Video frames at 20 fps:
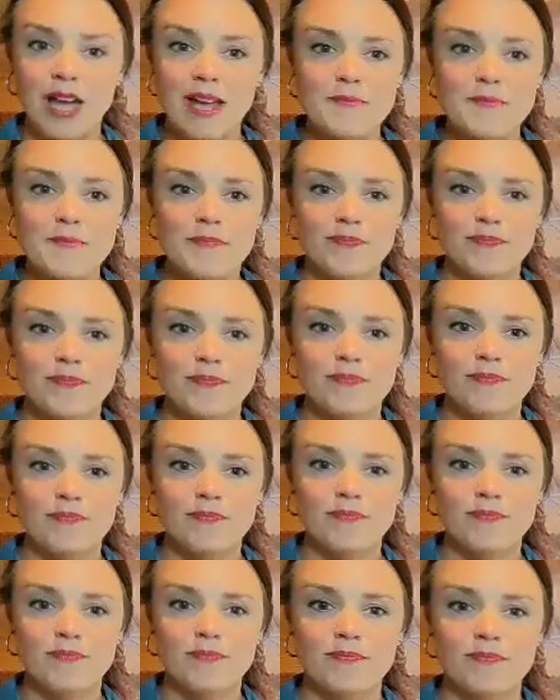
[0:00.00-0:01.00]
right?
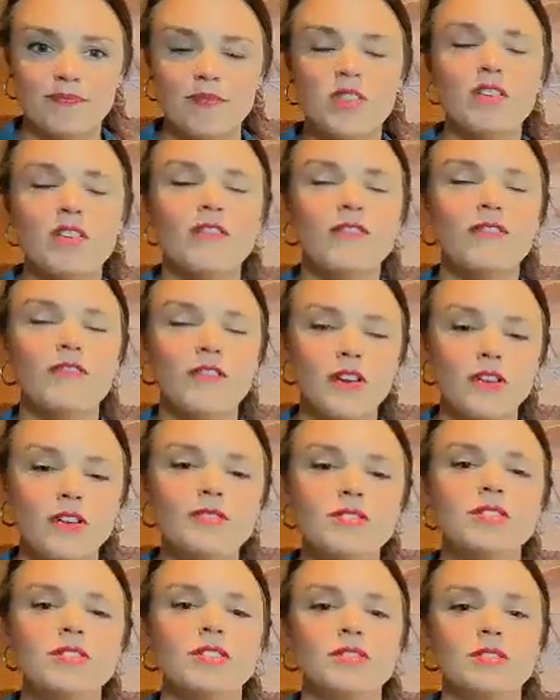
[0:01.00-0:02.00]
The
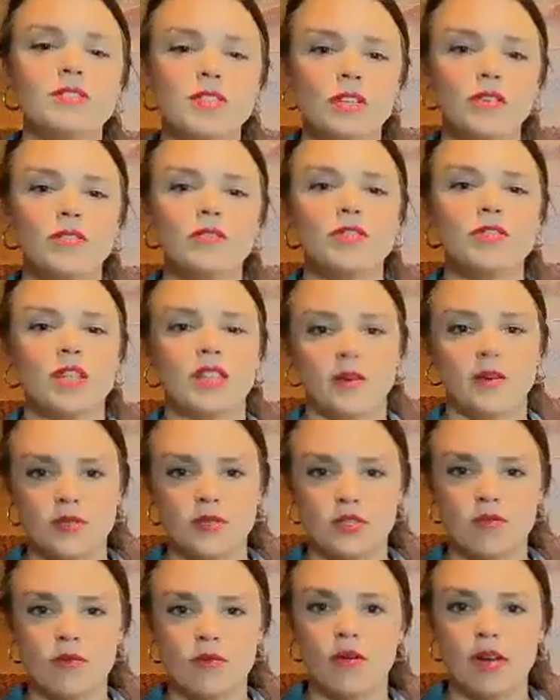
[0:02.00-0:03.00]
first solution that
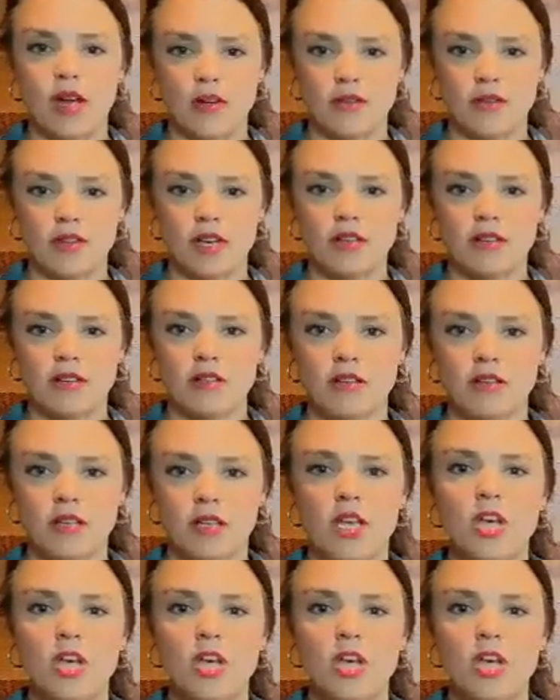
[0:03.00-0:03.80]
was thrown out there